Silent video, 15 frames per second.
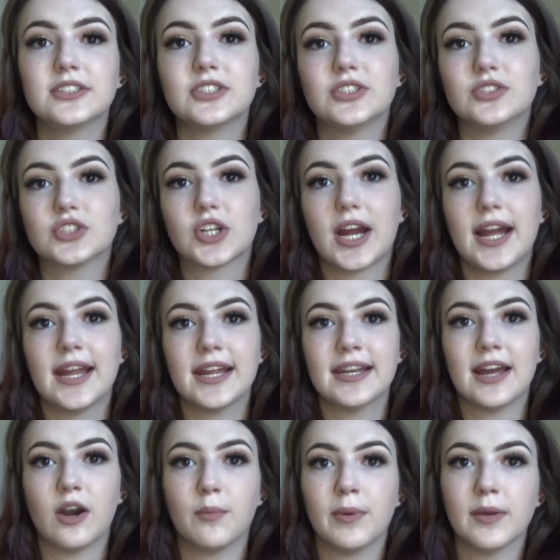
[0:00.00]
to try
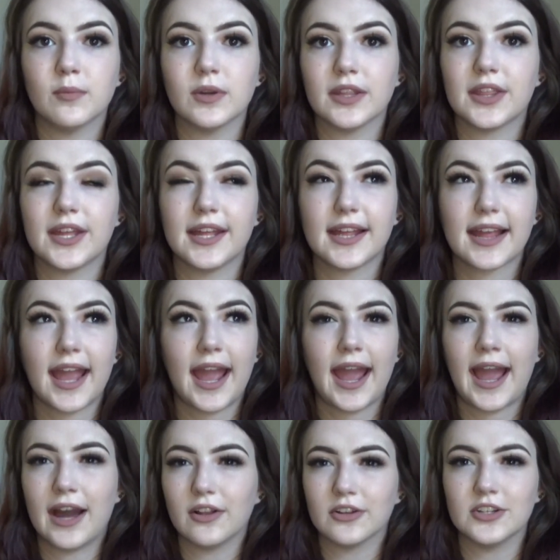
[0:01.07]
and help him with his
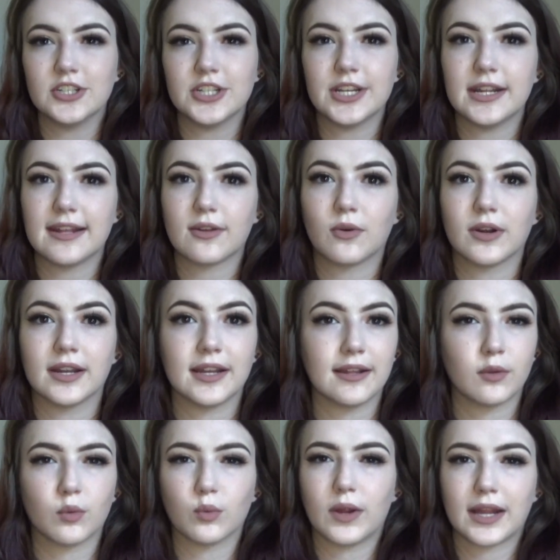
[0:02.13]
allergies or
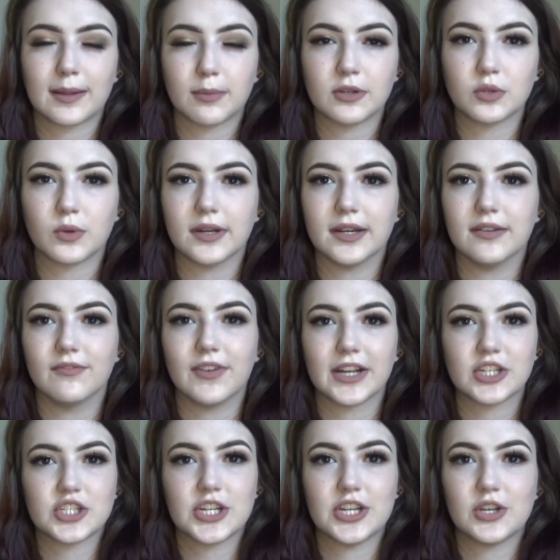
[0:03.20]
his respiratory
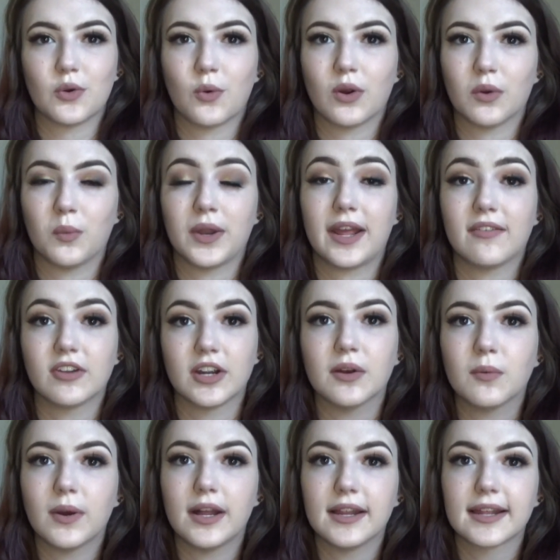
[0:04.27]
infection or whatever
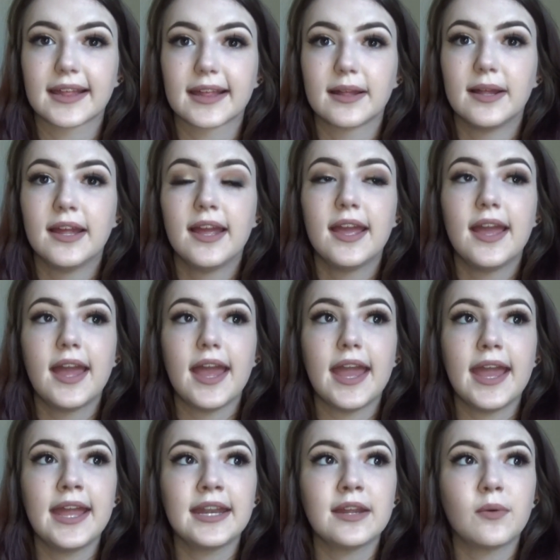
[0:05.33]
it was.
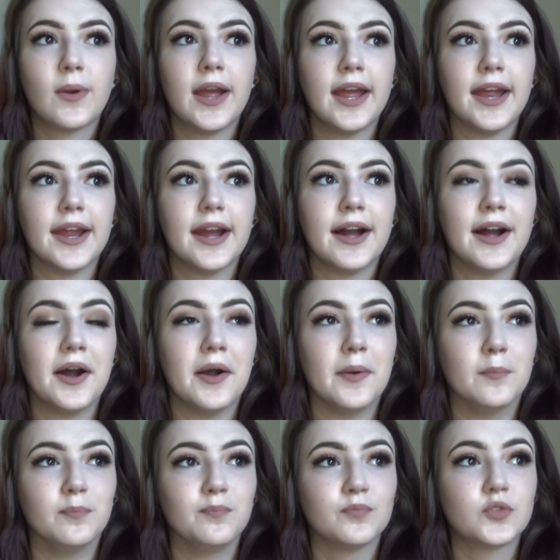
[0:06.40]
Anyway,
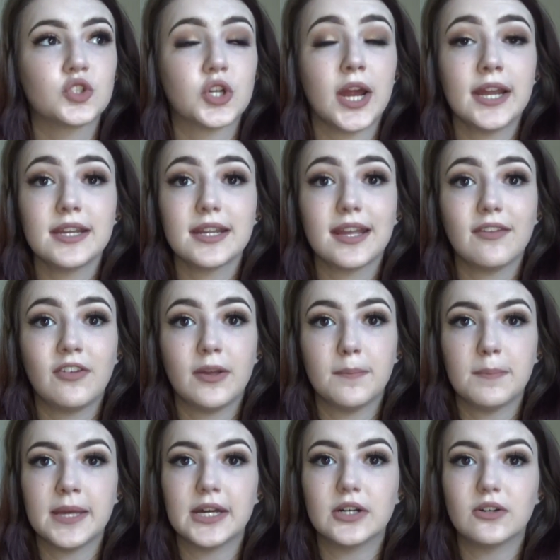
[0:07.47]
trying to give him
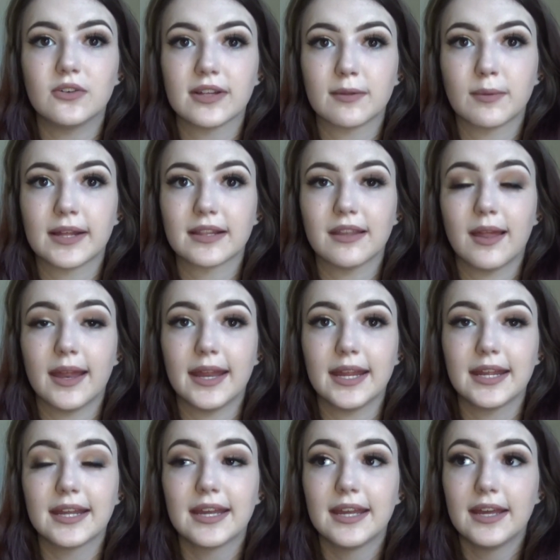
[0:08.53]
pills was
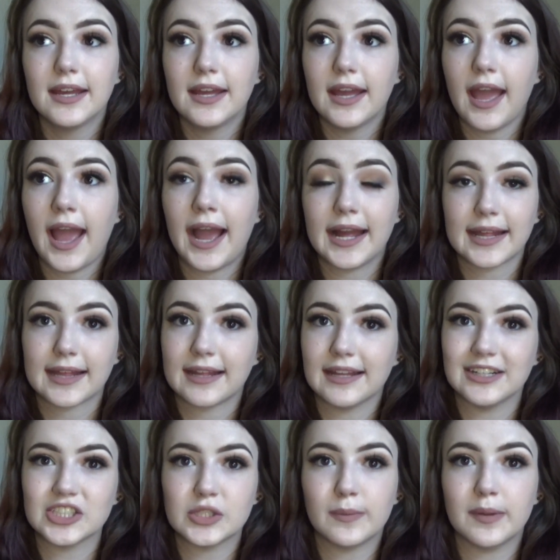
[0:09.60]
like
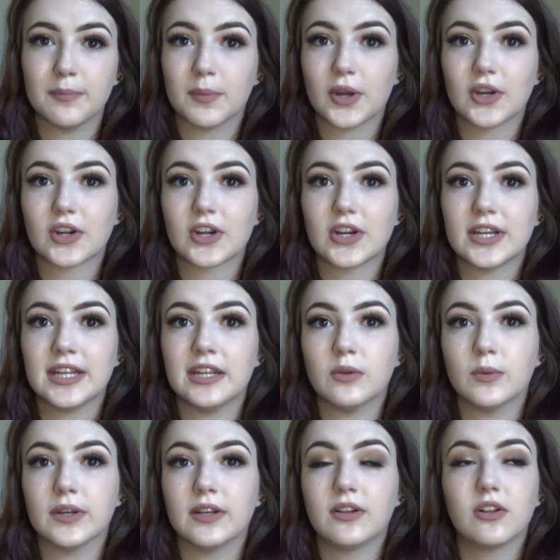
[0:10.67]
asking to be murdered. He
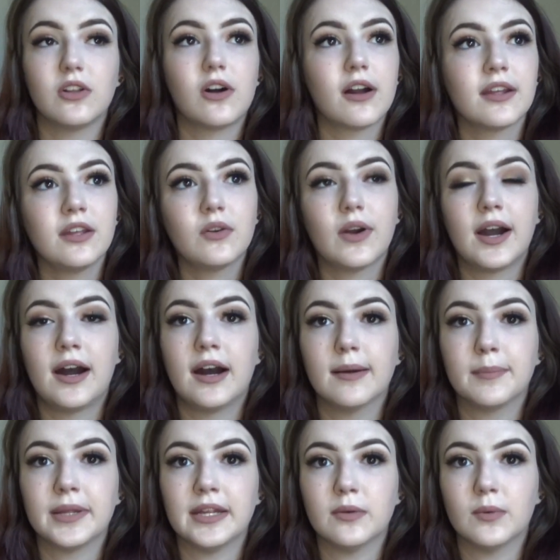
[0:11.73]
would claw you
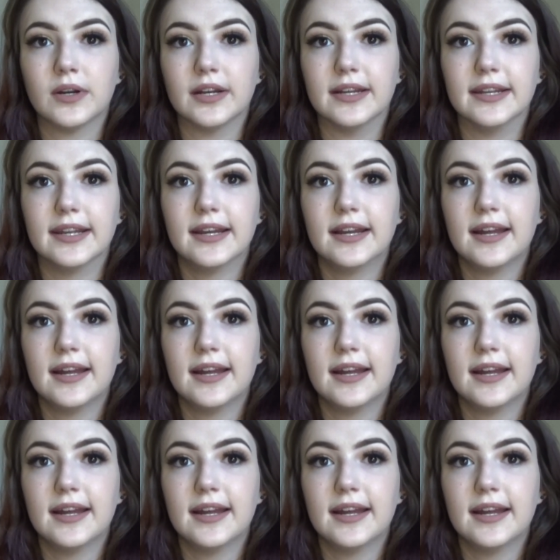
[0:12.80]
up, he would,